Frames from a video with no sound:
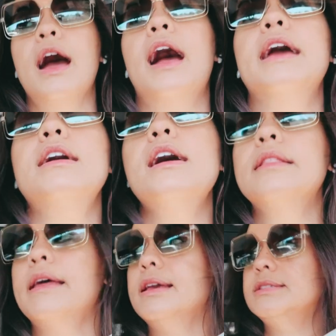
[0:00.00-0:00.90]
I got
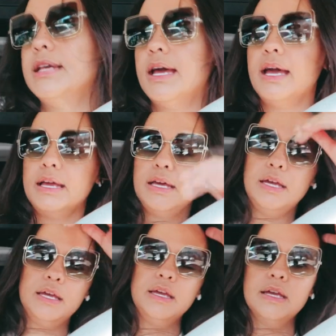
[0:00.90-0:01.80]
LASIK,
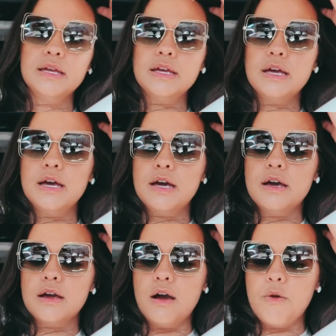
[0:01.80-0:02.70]

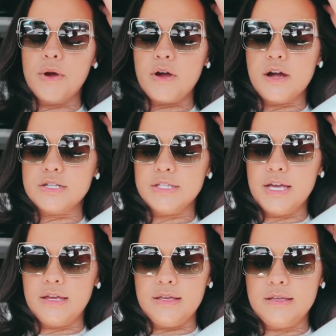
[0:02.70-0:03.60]
oh my gosh,
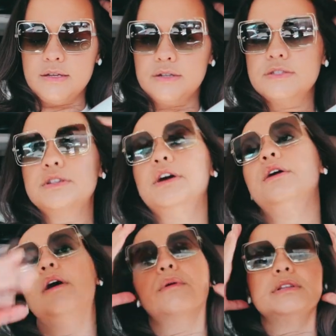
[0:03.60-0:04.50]
like years
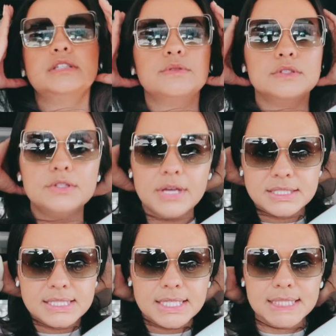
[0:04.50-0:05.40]
ago. I wanna say it was in
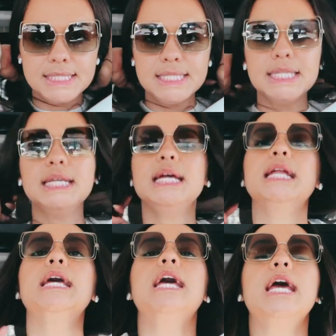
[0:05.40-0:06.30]

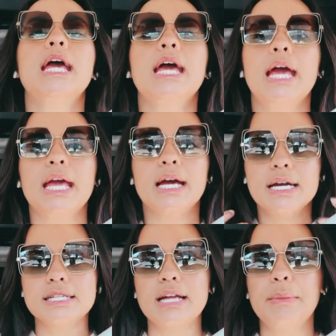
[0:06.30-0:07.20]
2016.
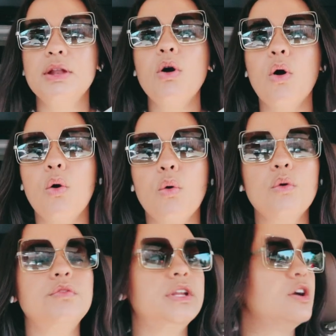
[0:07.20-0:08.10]
And I made a
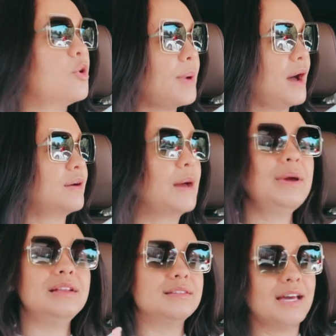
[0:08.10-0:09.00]
whole video about, I
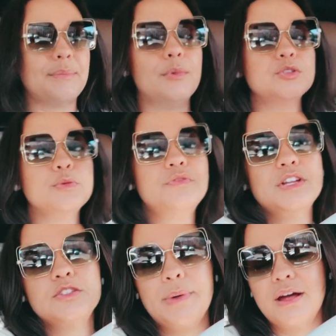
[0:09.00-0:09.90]
made like multiple
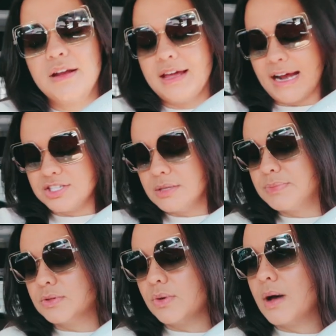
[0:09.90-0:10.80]
videos about it. It actually
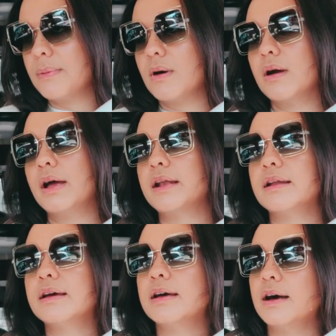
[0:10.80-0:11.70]
blew up on
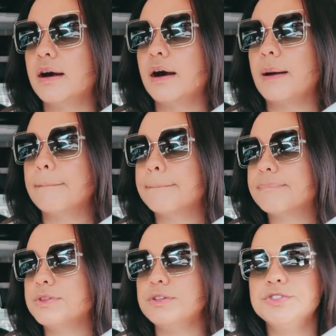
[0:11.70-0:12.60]
um,
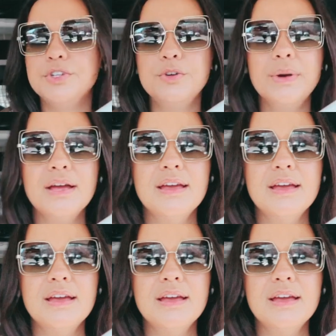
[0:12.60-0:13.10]
YouTube.